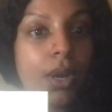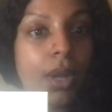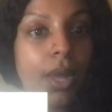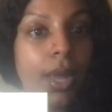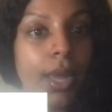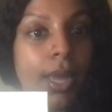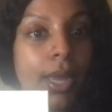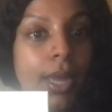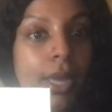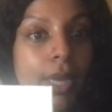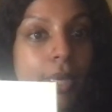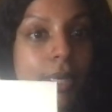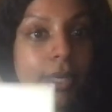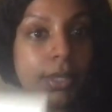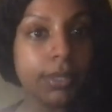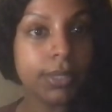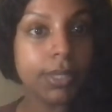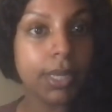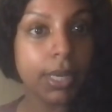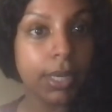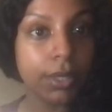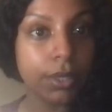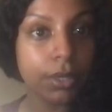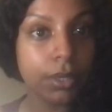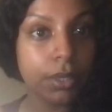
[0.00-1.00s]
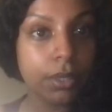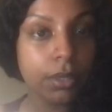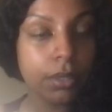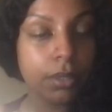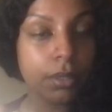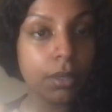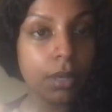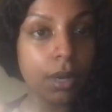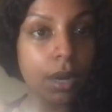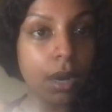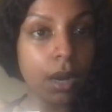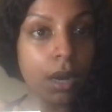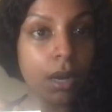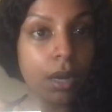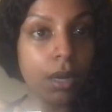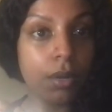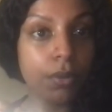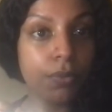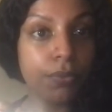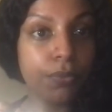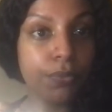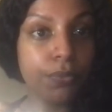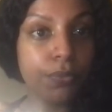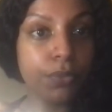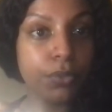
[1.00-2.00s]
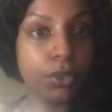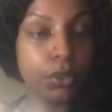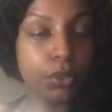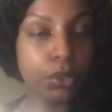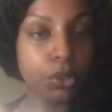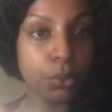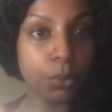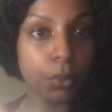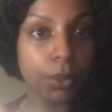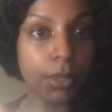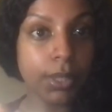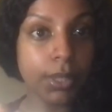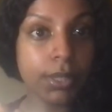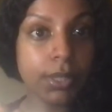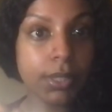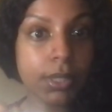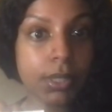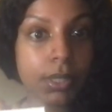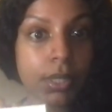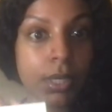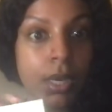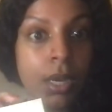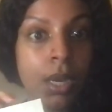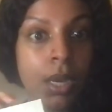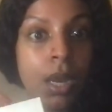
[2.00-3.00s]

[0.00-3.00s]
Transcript: a container of your choice,